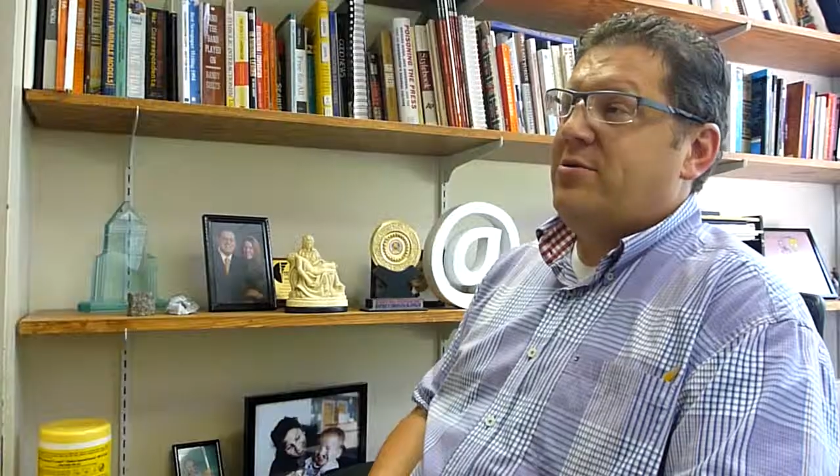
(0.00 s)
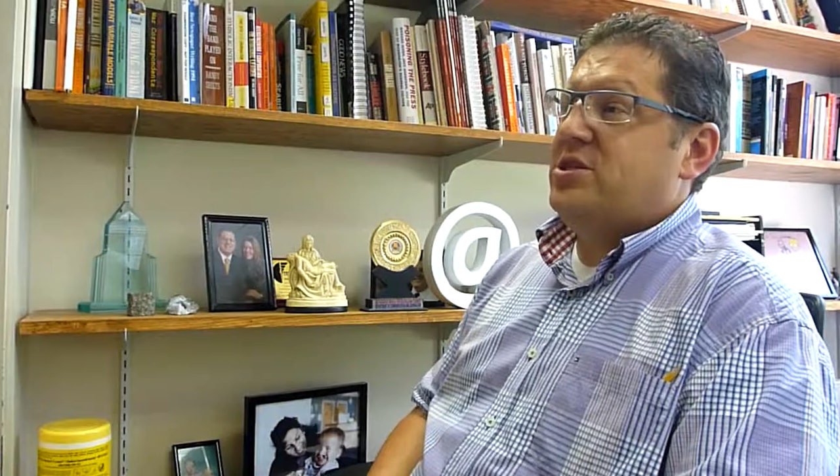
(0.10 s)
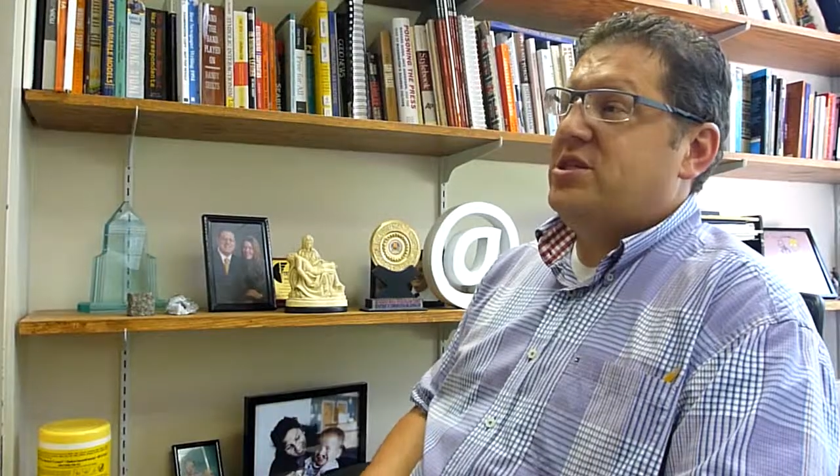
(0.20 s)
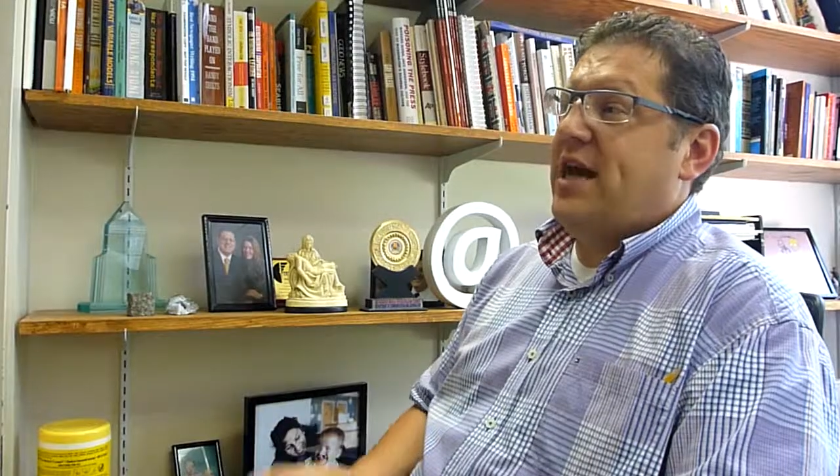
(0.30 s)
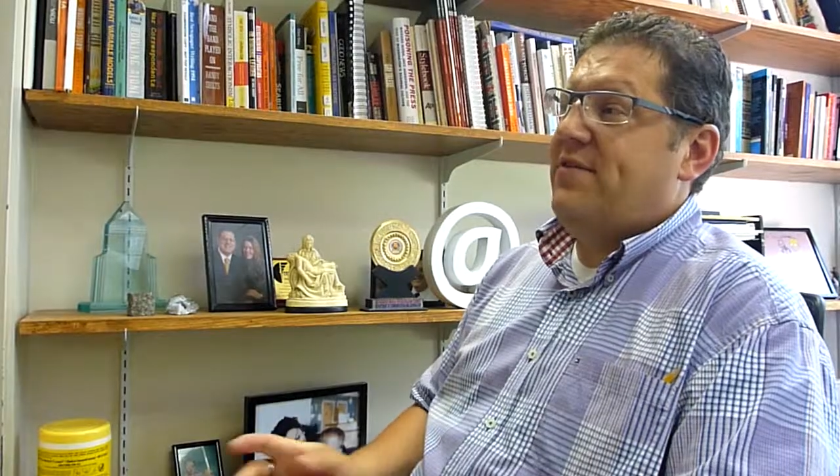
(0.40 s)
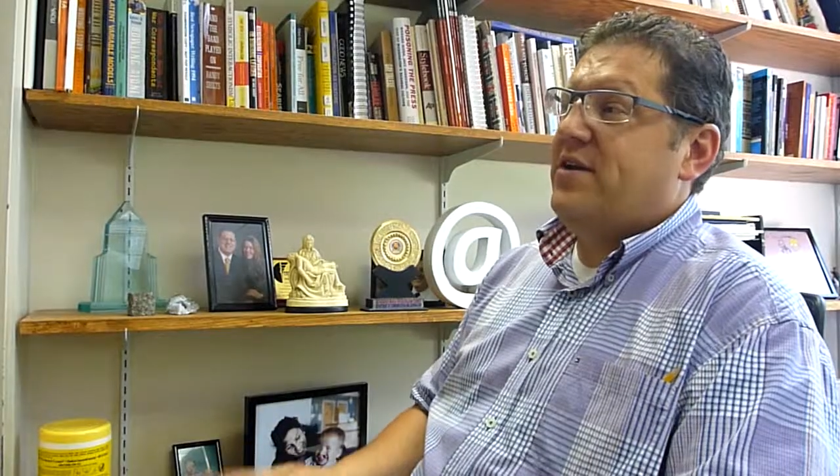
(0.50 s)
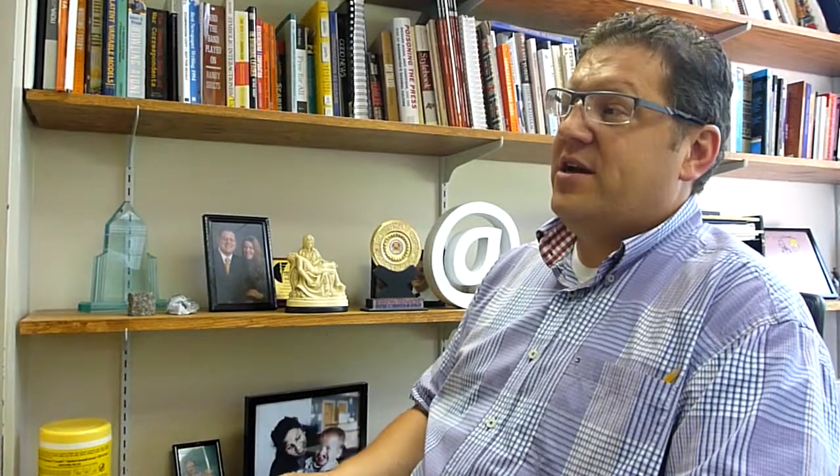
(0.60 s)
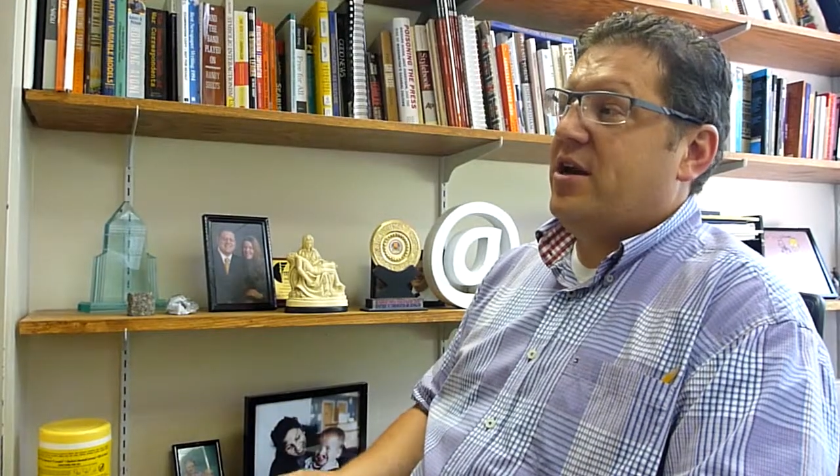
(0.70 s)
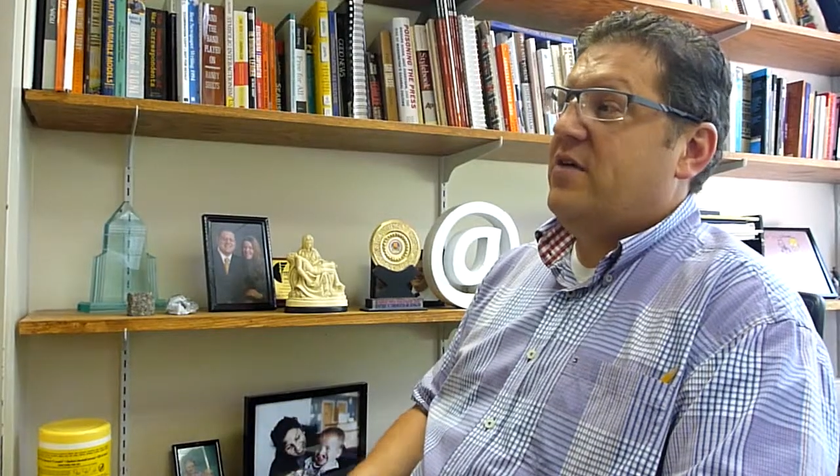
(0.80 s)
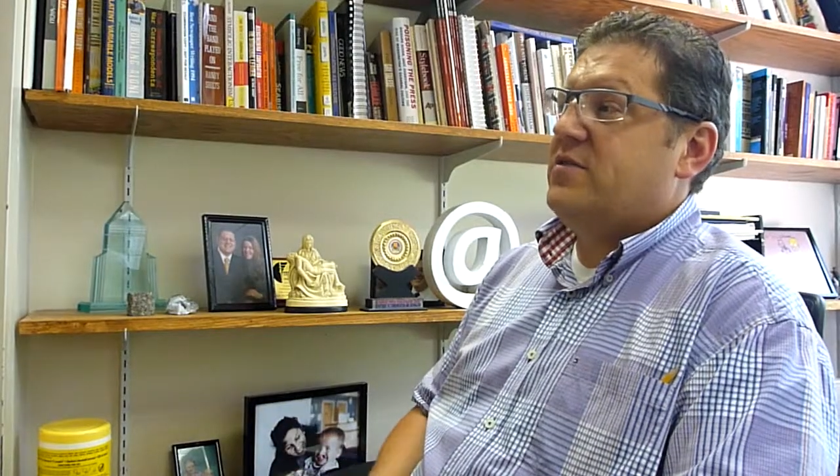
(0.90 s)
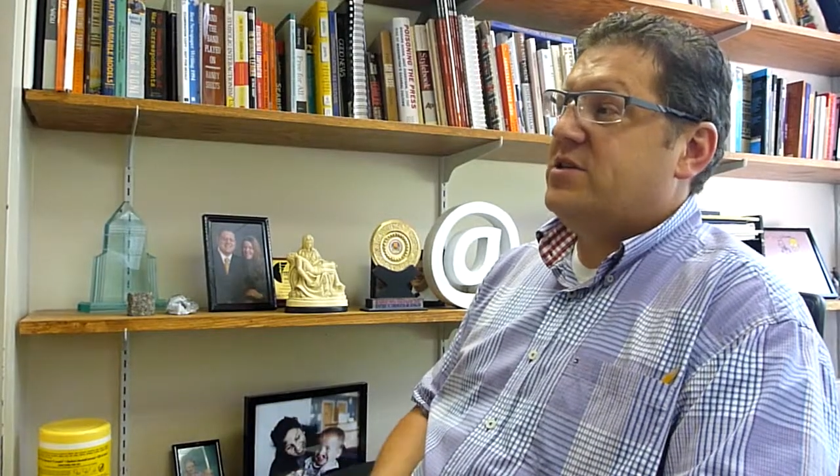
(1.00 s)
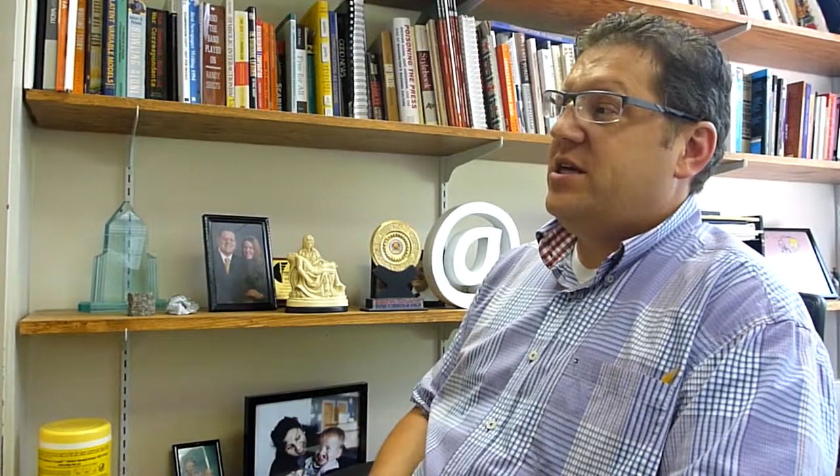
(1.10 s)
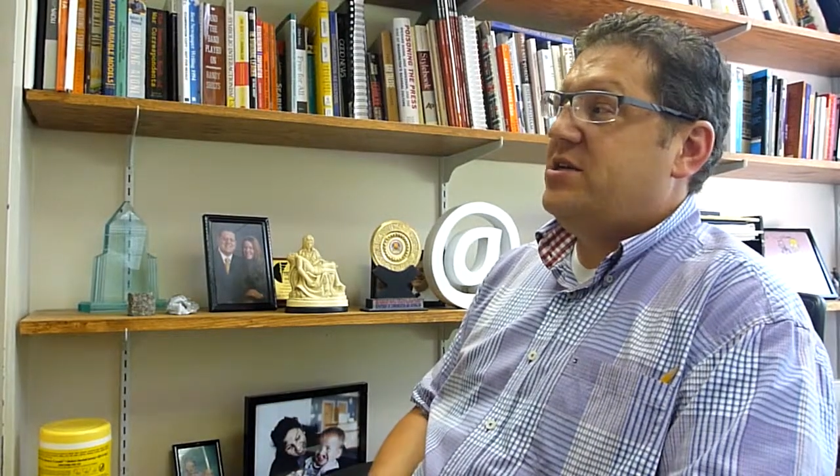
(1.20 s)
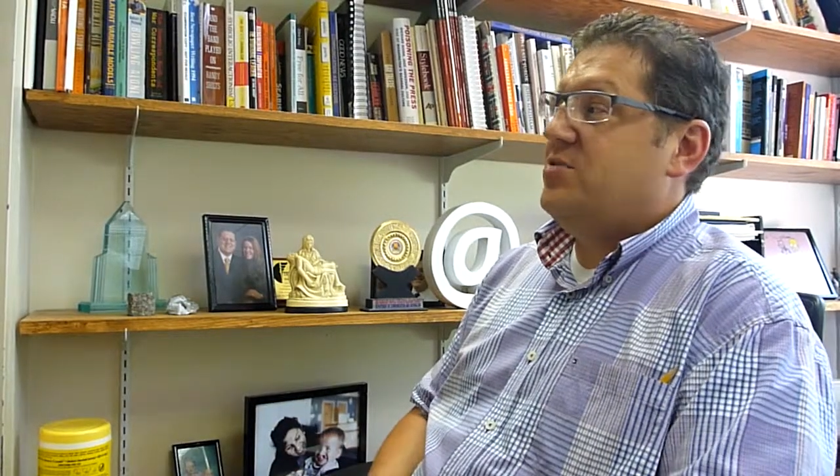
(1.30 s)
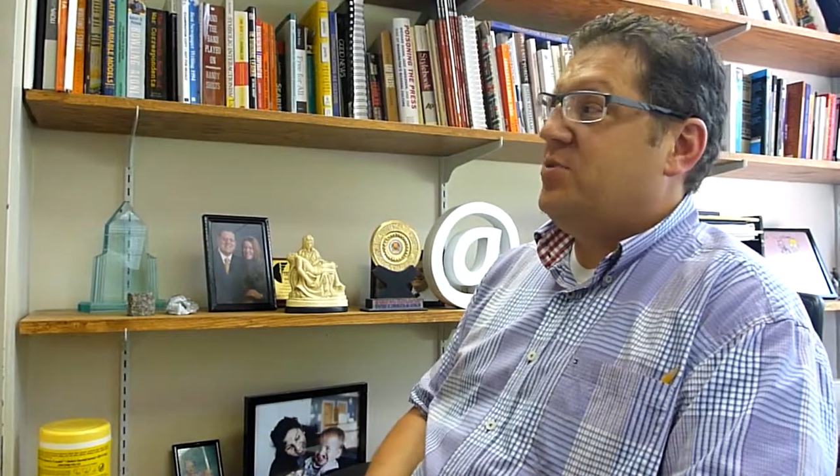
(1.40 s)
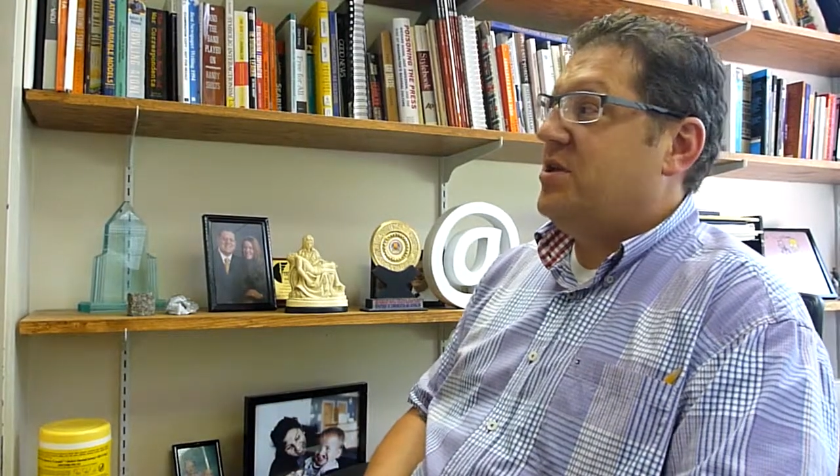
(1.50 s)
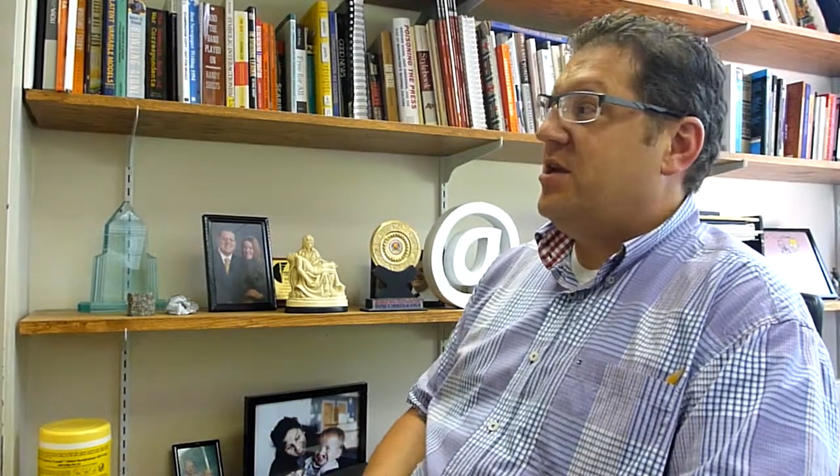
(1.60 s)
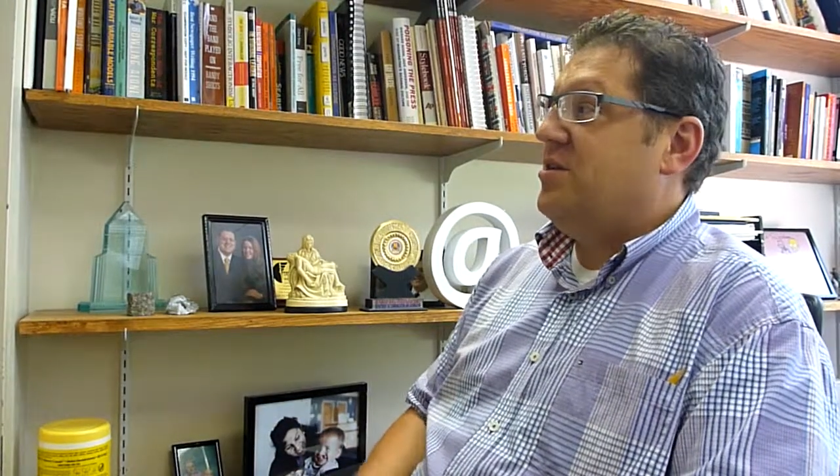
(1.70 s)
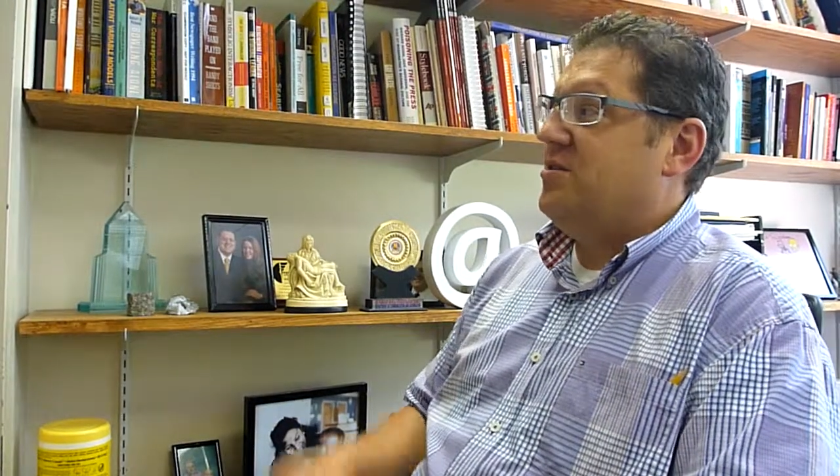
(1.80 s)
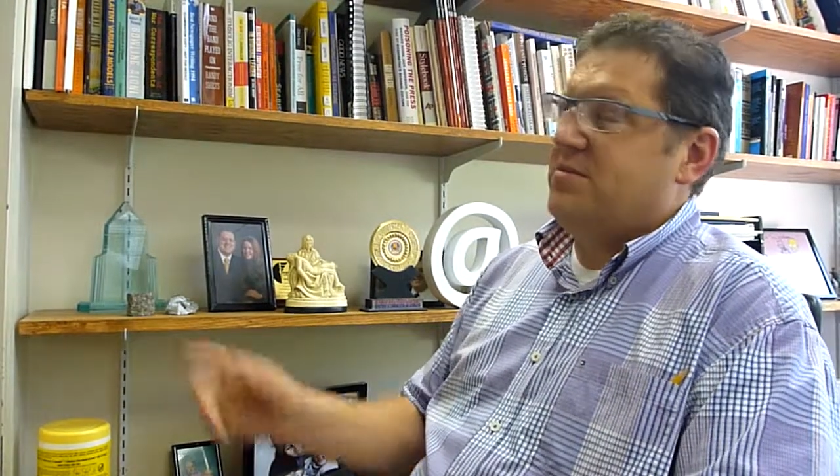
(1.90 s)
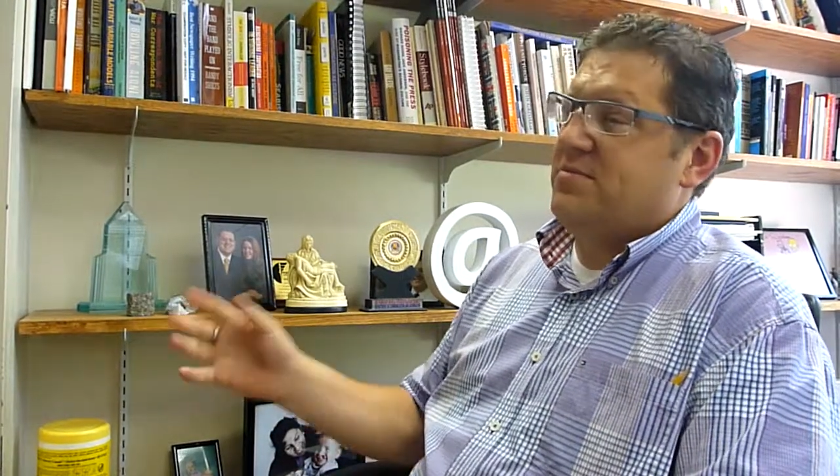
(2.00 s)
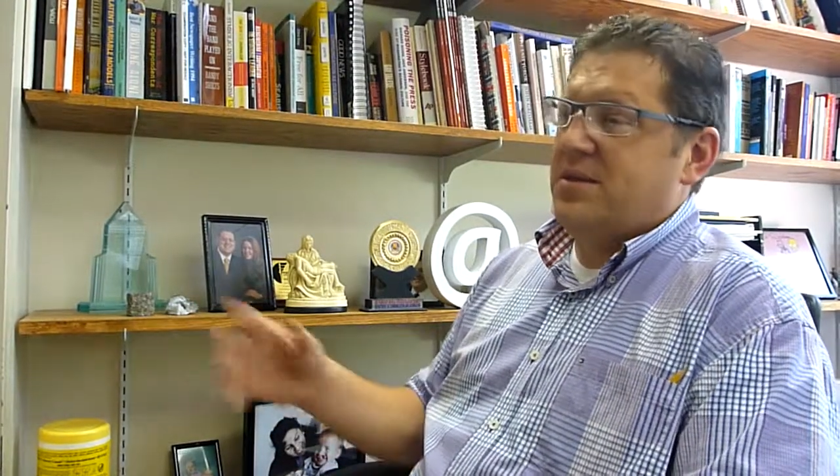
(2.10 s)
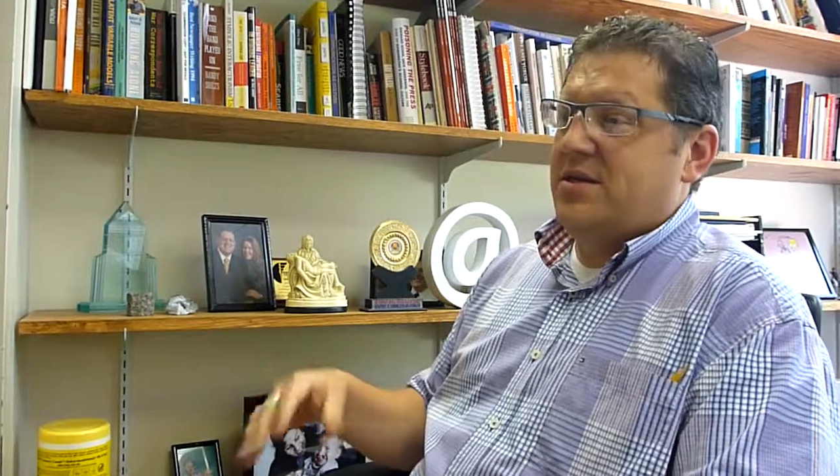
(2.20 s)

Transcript: was just having a conversation with another